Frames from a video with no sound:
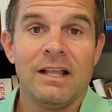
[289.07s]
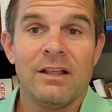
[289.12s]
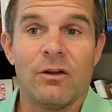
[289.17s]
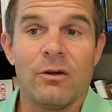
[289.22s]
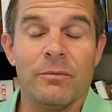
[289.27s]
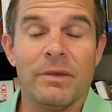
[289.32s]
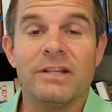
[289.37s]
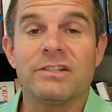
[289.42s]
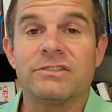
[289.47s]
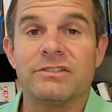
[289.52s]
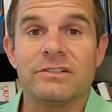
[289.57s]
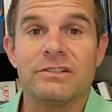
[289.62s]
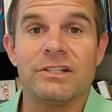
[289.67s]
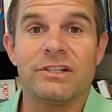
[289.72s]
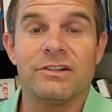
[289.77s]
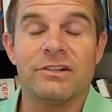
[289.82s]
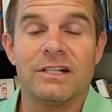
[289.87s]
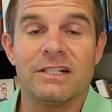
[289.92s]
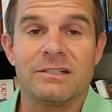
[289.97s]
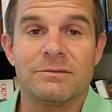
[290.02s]
Or make sure that
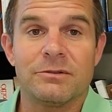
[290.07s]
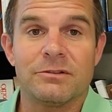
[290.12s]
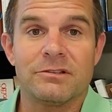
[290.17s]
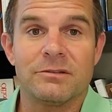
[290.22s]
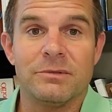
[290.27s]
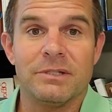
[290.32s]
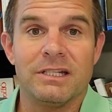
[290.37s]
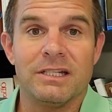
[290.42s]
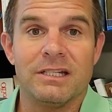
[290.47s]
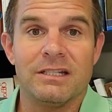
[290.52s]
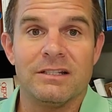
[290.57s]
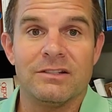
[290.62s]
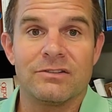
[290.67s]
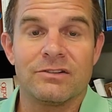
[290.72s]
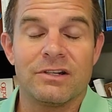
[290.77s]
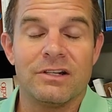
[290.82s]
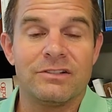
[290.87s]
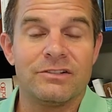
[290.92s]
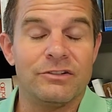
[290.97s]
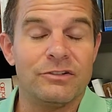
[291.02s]
you're not supposed to be getting these
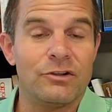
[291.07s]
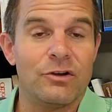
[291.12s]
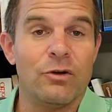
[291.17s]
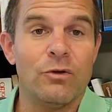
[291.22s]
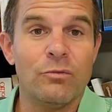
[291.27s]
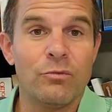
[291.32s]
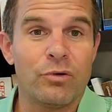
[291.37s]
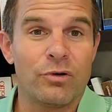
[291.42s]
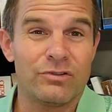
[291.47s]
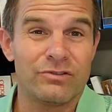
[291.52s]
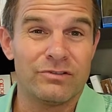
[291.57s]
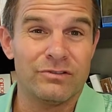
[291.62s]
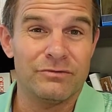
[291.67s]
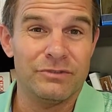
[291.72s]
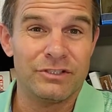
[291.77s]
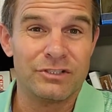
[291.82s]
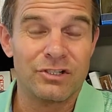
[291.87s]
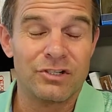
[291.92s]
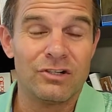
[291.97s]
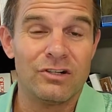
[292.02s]
credits on your own personal
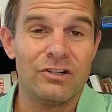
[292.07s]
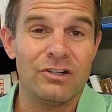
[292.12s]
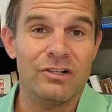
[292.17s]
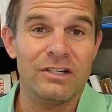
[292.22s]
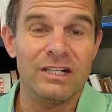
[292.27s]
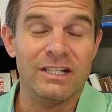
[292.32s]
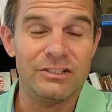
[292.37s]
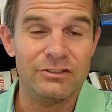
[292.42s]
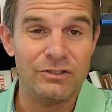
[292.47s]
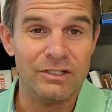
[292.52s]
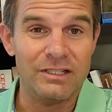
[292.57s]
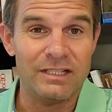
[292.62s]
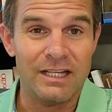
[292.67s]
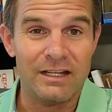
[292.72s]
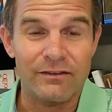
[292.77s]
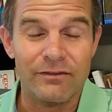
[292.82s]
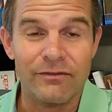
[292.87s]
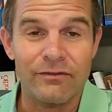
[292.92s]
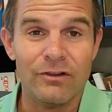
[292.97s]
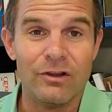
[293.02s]
return as you get
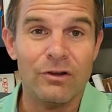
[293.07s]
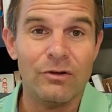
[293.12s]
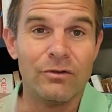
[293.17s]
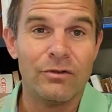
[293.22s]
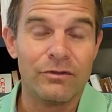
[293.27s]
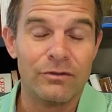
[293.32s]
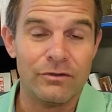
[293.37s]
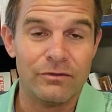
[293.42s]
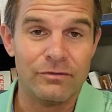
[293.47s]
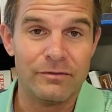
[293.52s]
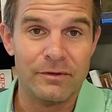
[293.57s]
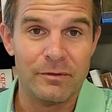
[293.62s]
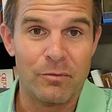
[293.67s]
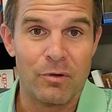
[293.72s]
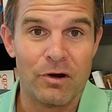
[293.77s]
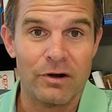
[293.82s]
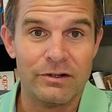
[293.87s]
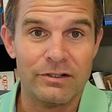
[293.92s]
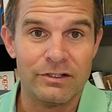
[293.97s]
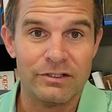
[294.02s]
that flow through from the
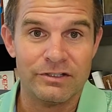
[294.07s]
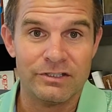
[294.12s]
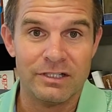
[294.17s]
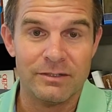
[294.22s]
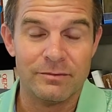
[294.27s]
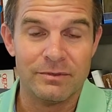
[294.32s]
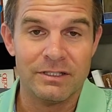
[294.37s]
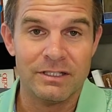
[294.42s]
partnership.